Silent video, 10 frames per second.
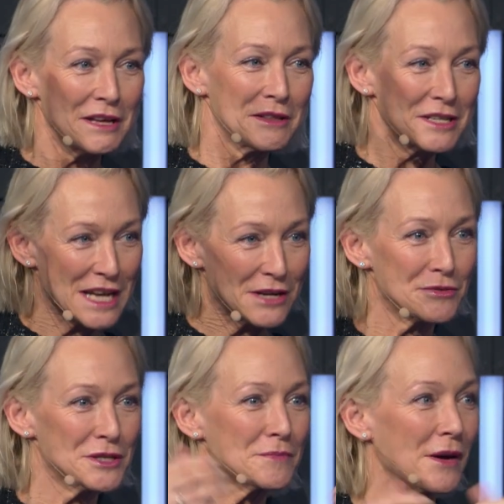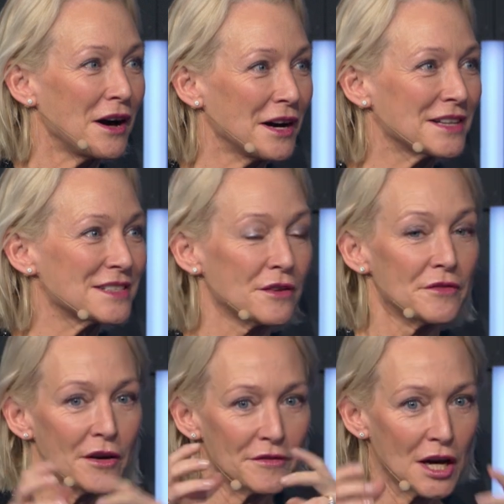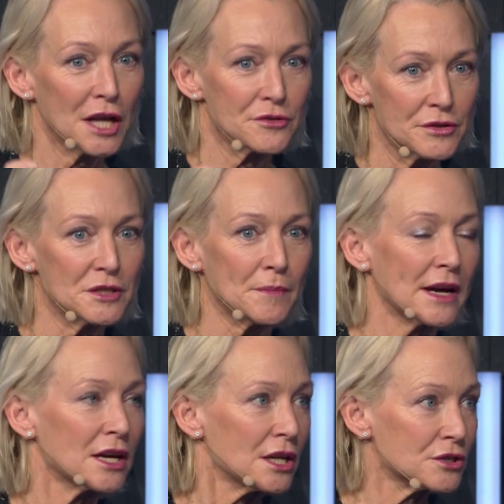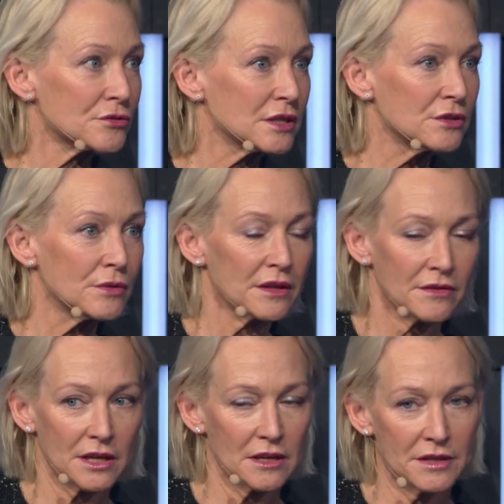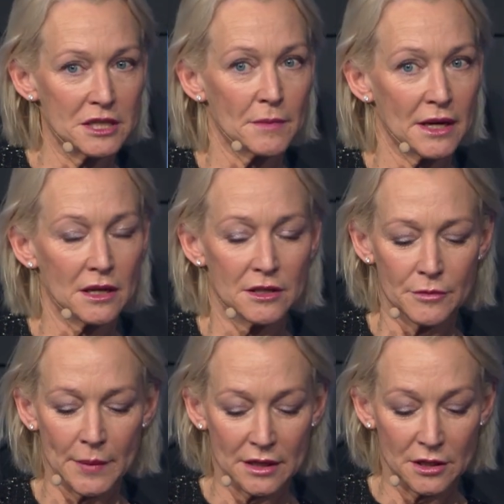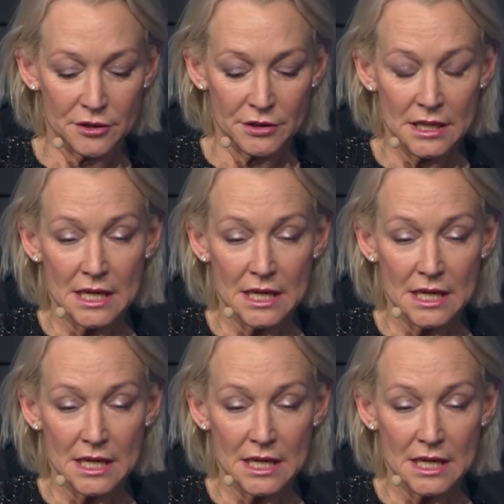centuries behind of countries by country doing things by country.